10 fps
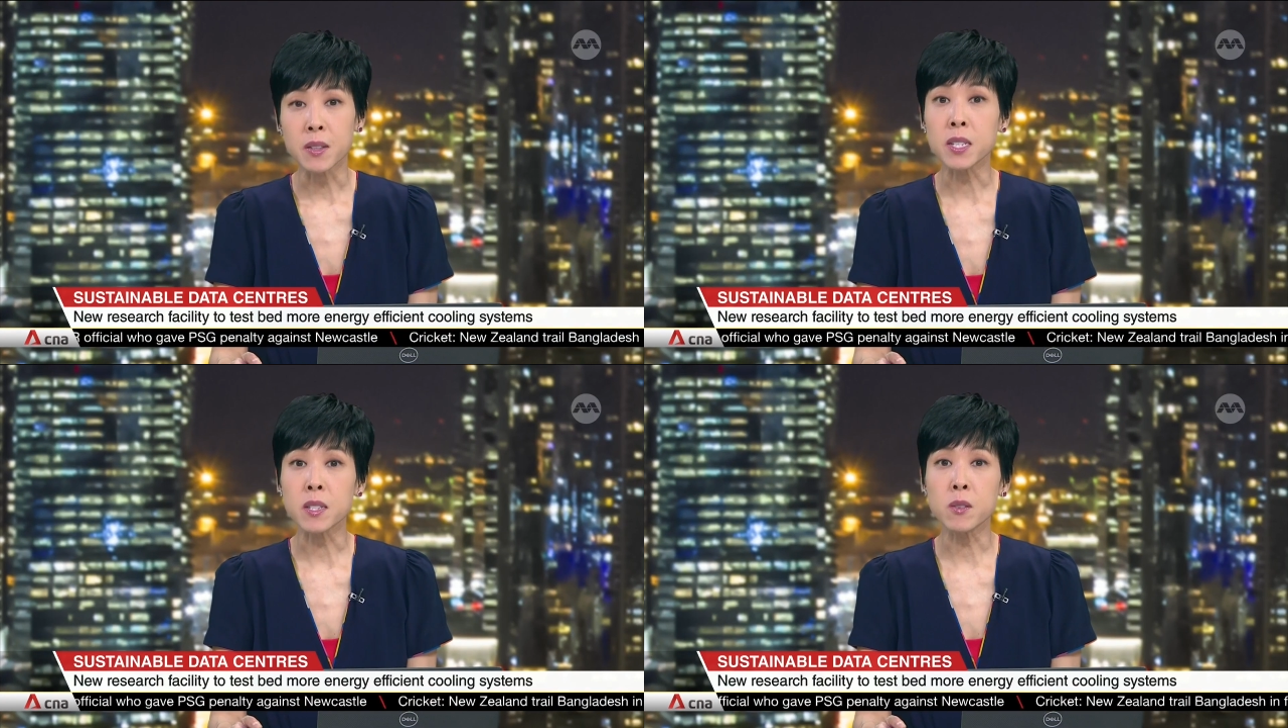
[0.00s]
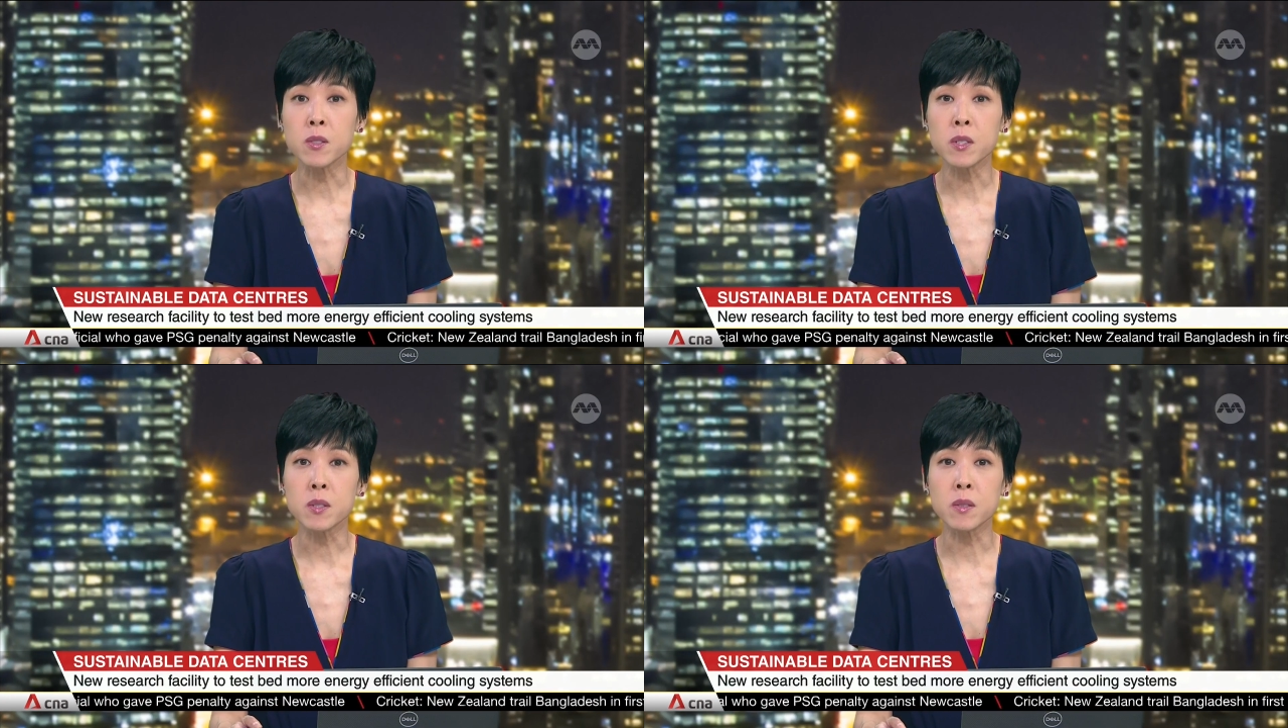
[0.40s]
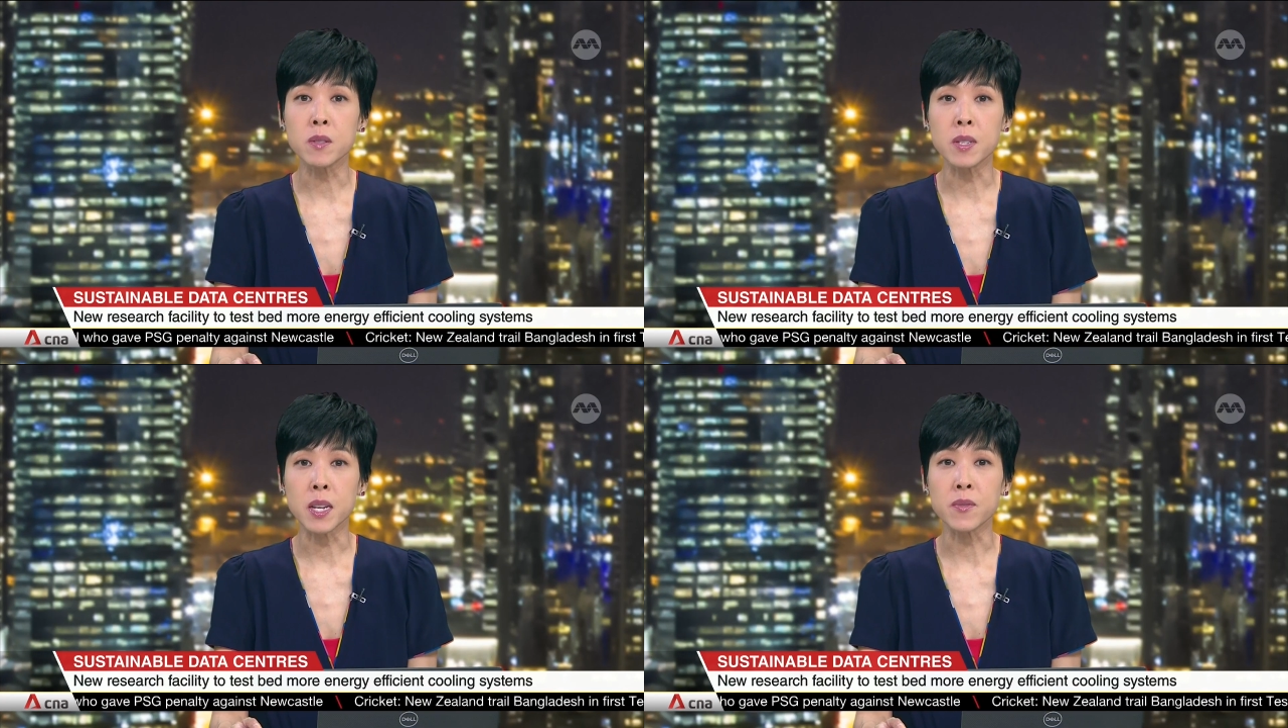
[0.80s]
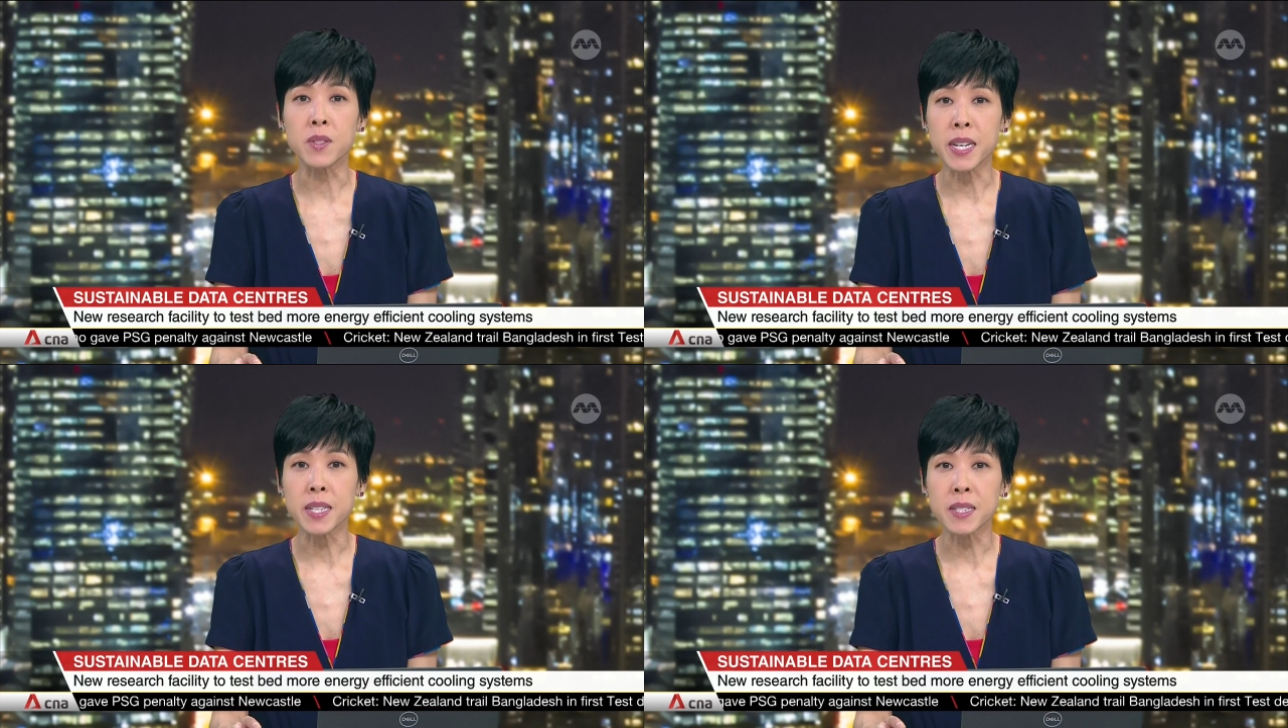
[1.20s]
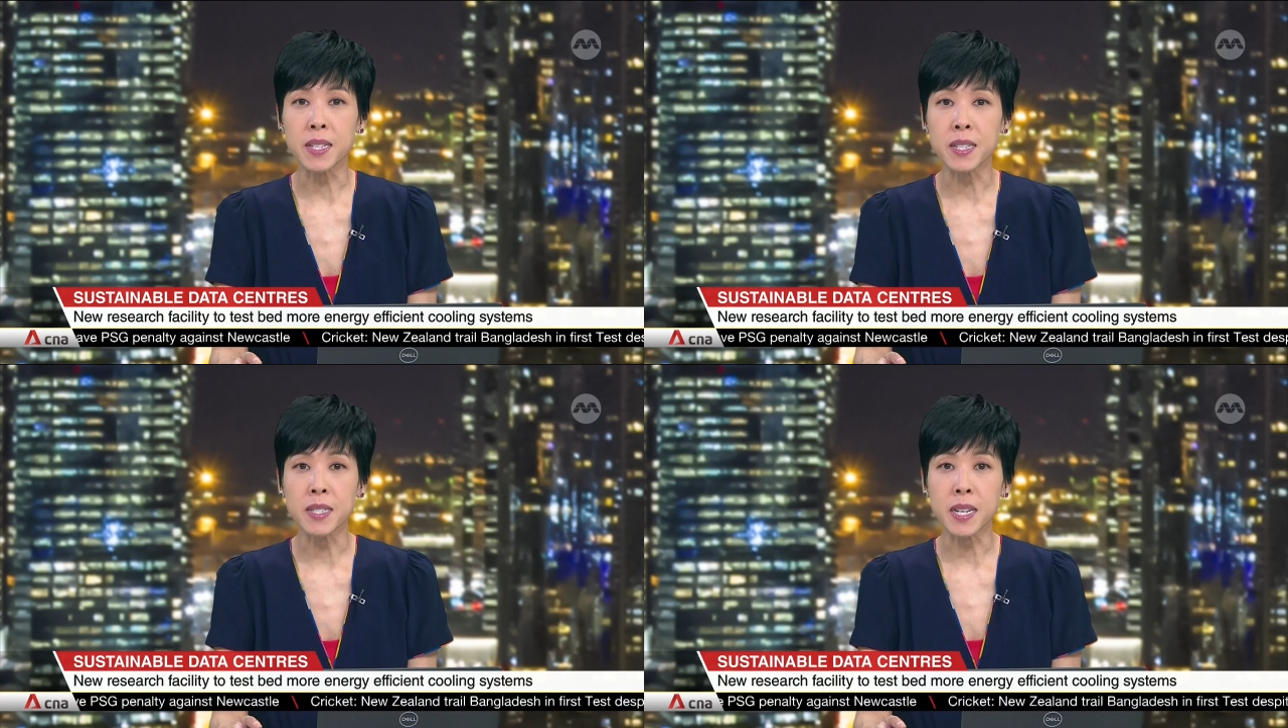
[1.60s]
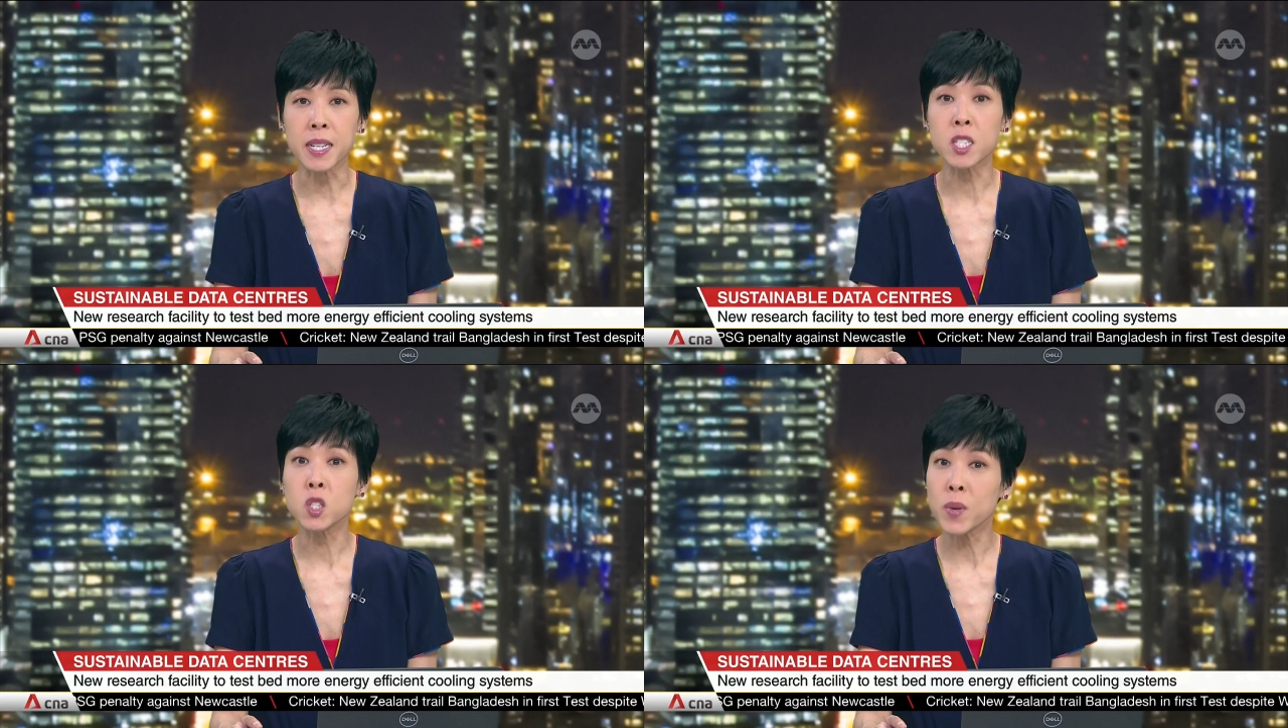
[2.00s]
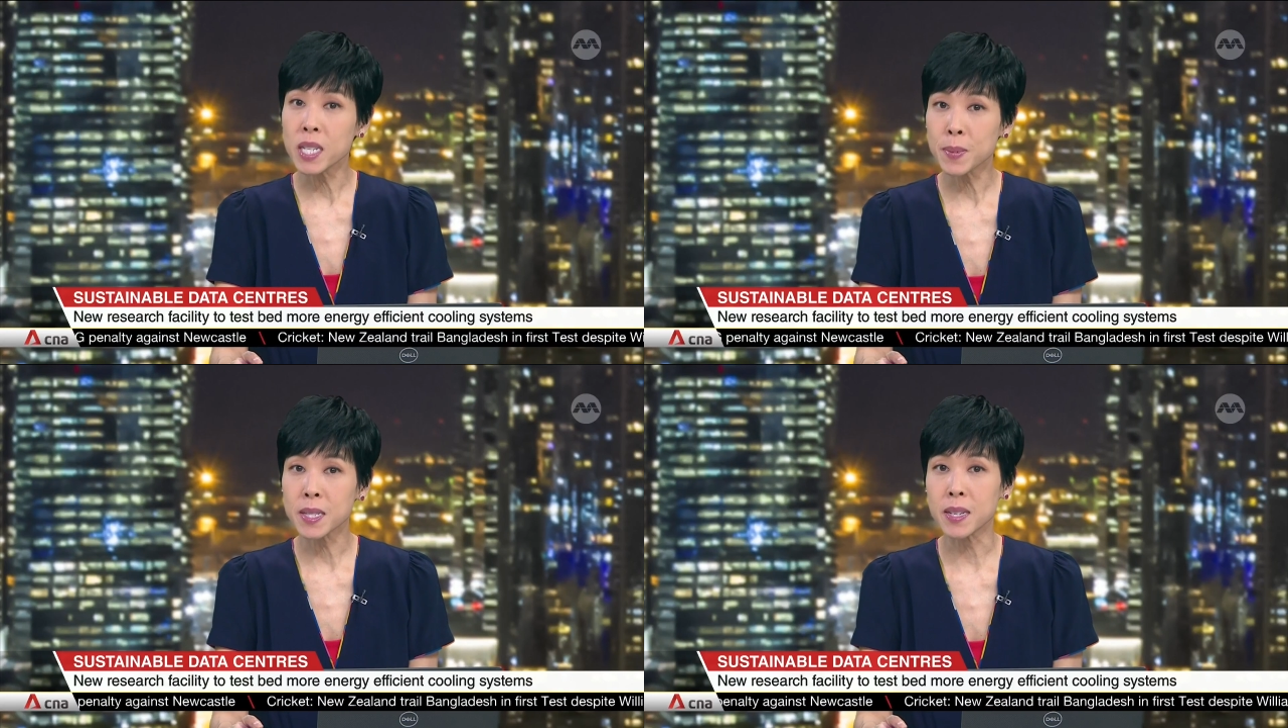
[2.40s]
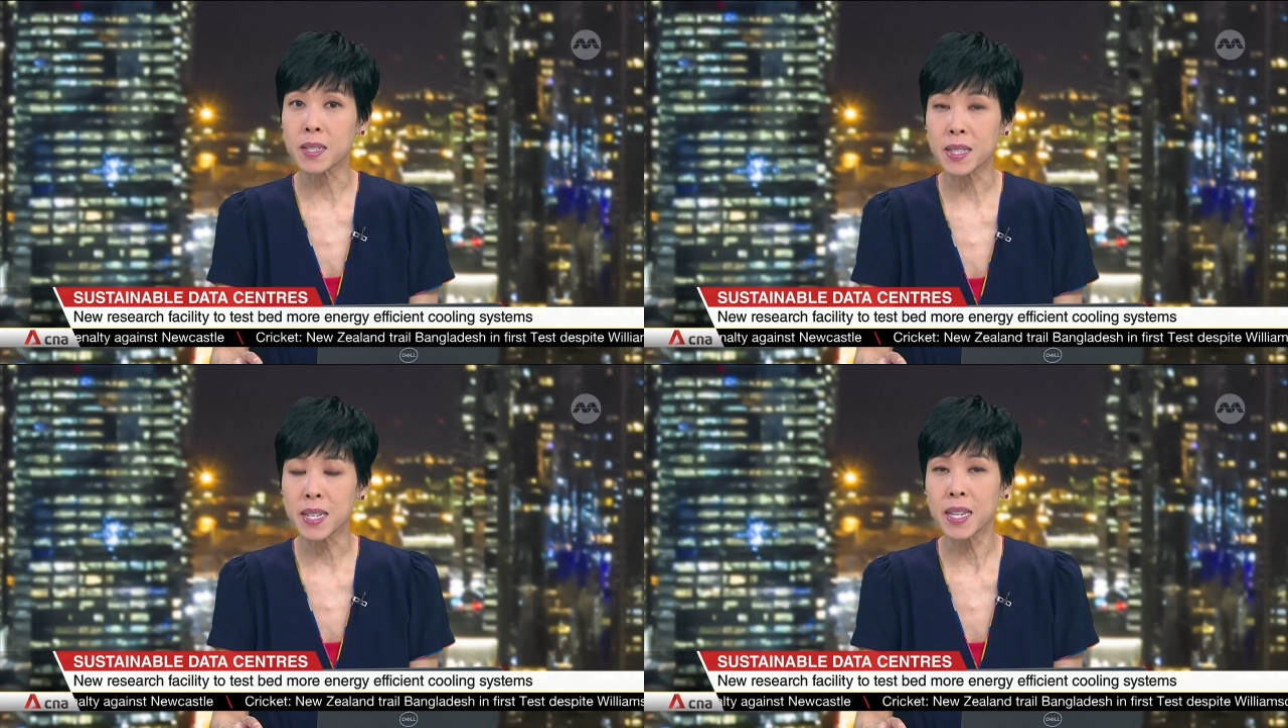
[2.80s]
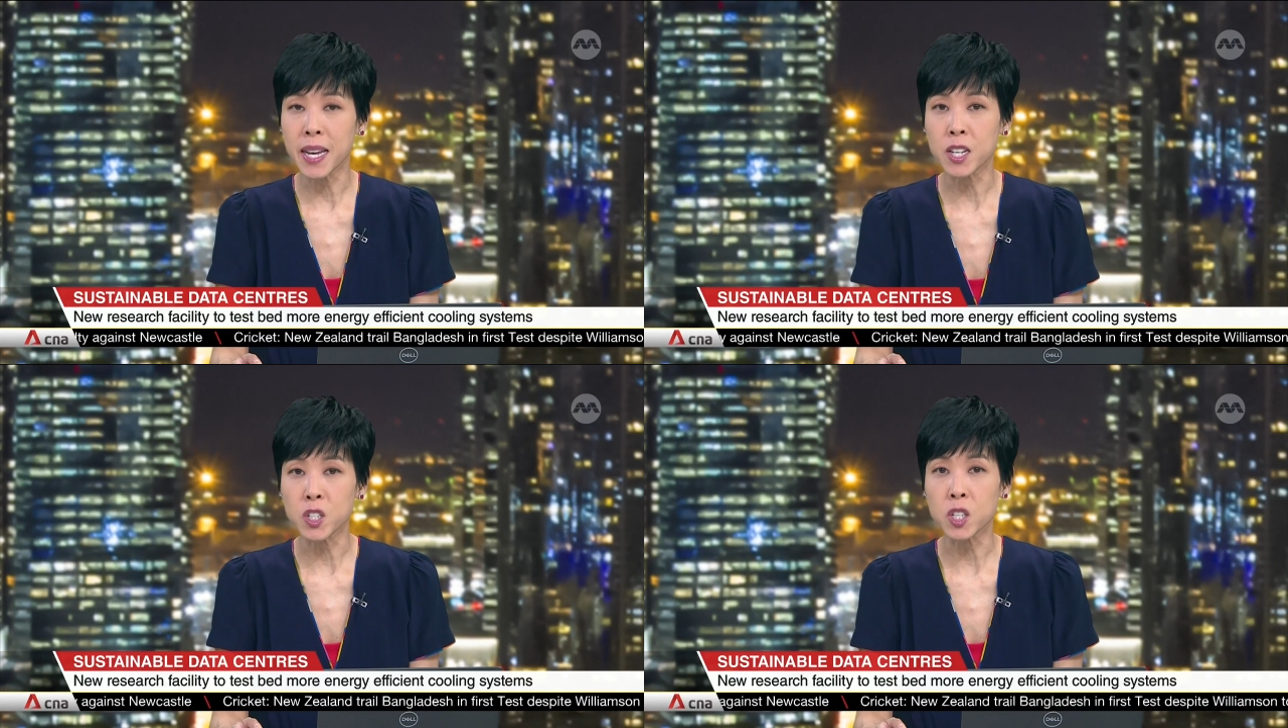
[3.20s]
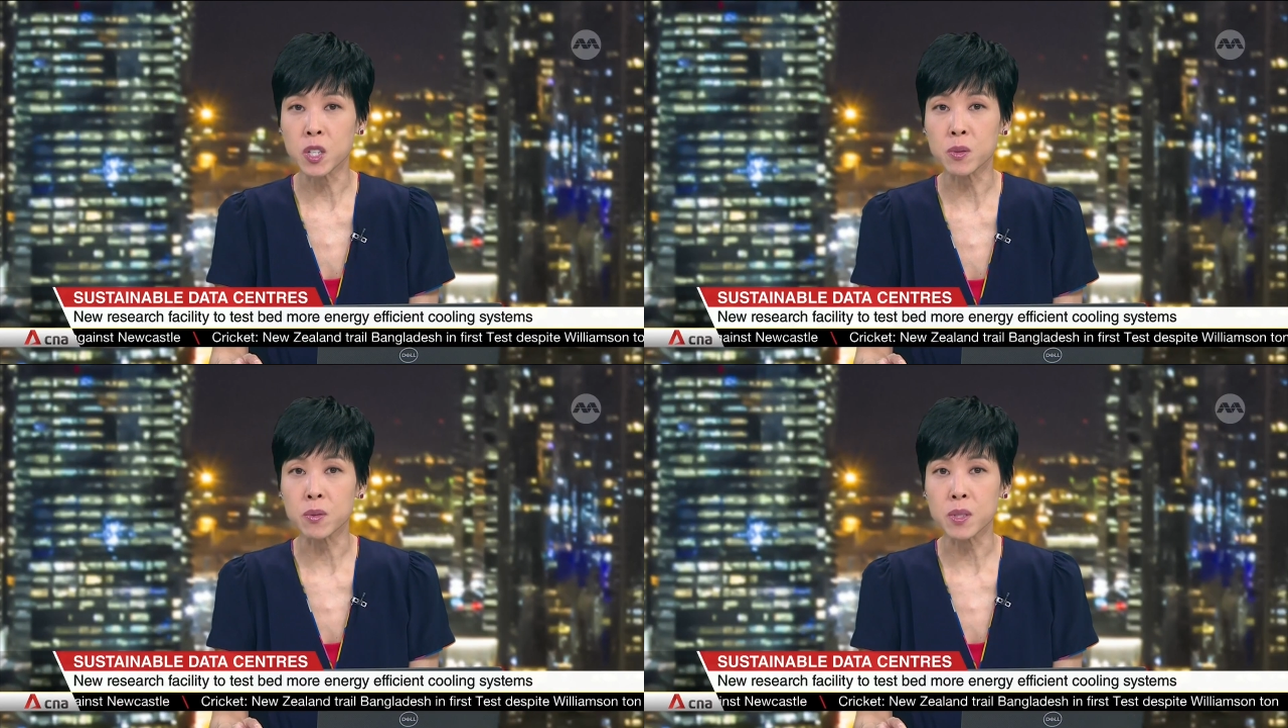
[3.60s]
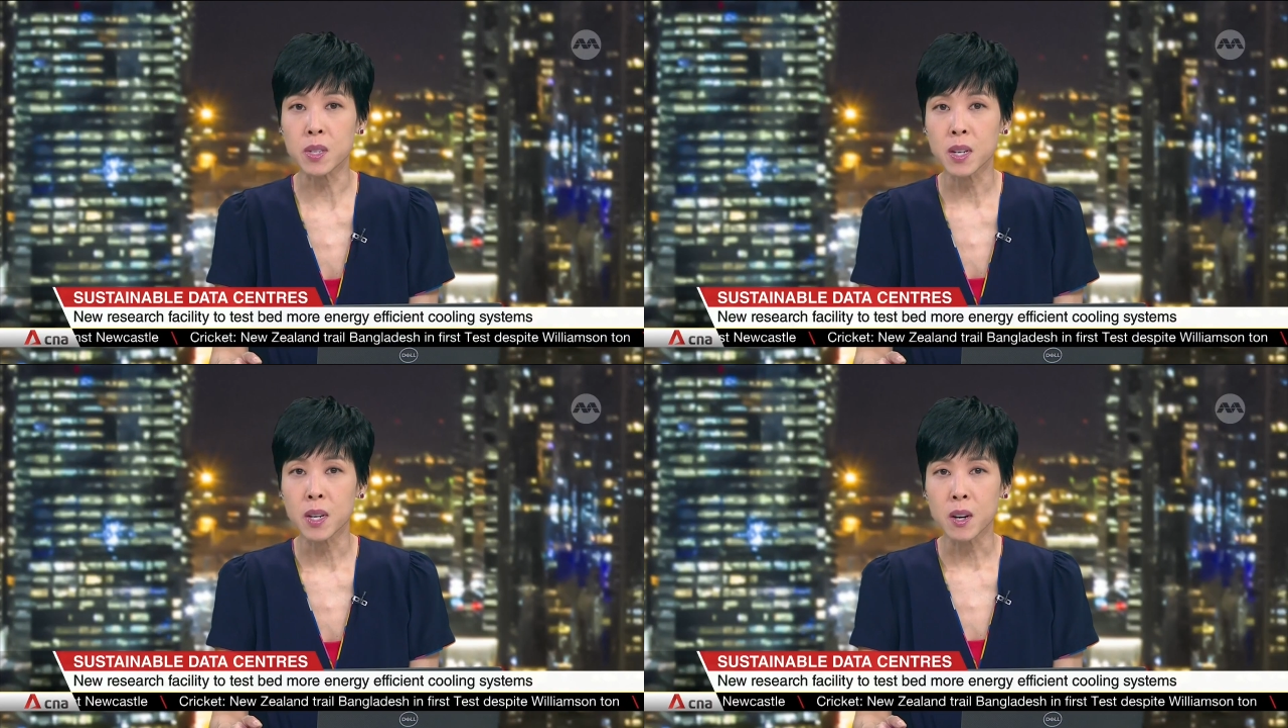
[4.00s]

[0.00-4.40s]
These solutions could save data centers at least 20% in energy used.